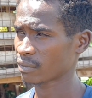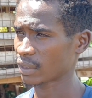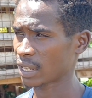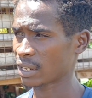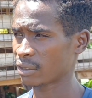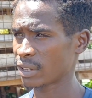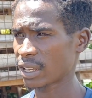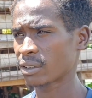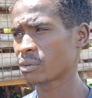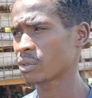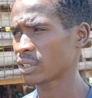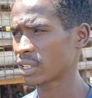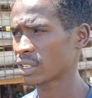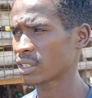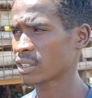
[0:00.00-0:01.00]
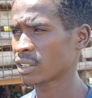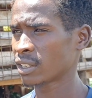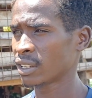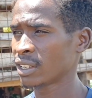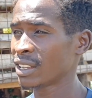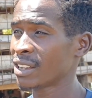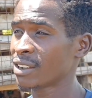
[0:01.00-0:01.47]
And yeah, we just,
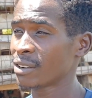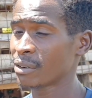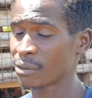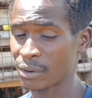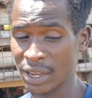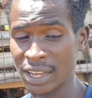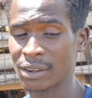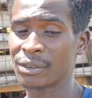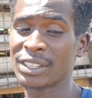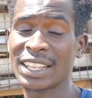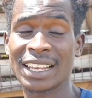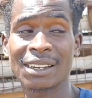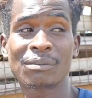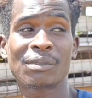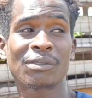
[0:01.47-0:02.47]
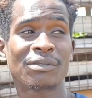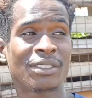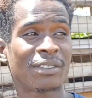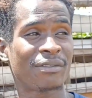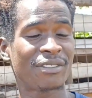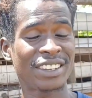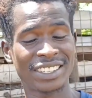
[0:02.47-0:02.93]
with the help of
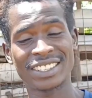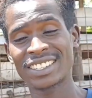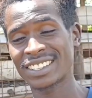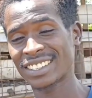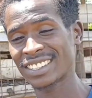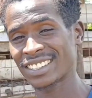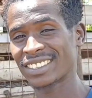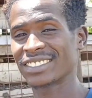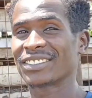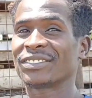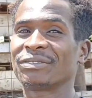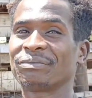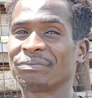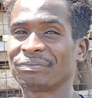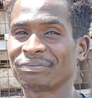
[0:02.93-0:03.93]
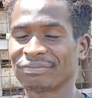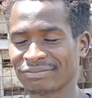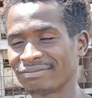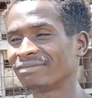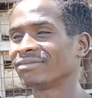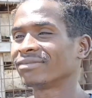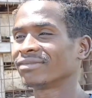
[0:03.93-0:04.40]
the vets.
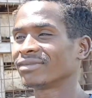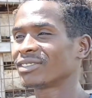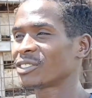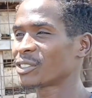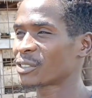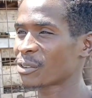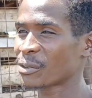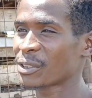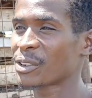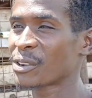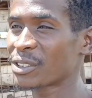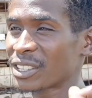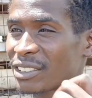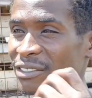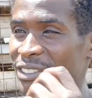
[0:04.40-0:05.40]
So we call the